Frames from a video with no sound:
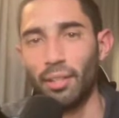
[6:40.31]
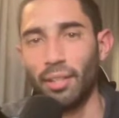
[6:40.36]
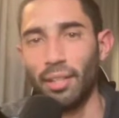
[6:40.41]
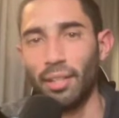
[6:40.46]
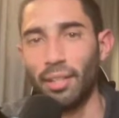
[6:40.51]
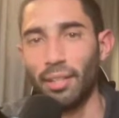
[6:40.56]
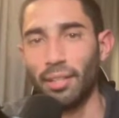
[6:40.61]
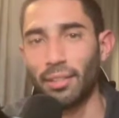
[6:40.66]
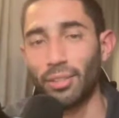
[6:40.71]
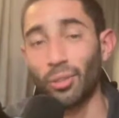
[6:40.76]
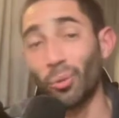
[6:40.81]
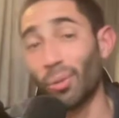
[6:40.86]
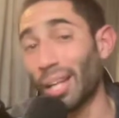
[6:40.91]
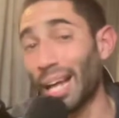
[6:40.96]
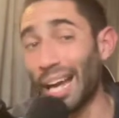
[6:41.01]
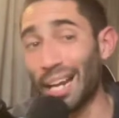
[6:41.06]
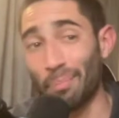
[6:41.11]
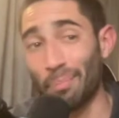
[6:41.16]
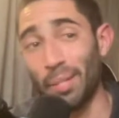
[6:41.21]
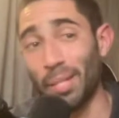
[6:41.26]
And so a
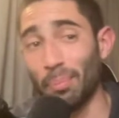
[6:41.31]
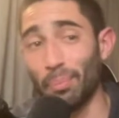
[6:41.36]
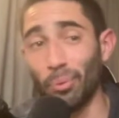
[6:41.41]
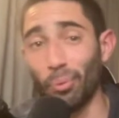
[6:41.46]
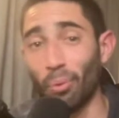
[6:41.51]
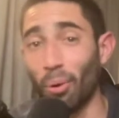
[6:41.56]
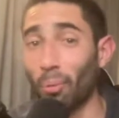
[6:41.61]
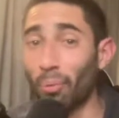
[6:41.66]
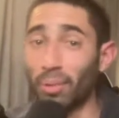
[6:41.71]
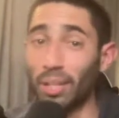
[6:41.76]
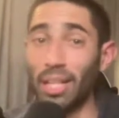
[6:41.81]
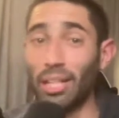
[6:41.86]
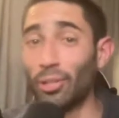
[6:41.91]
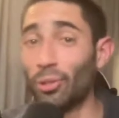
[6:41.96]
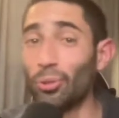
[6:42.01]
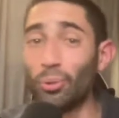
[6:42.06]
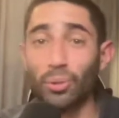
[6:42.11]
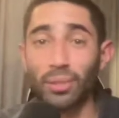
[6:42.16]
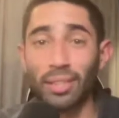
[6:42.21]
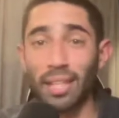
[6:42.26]
lot of people, what would they do?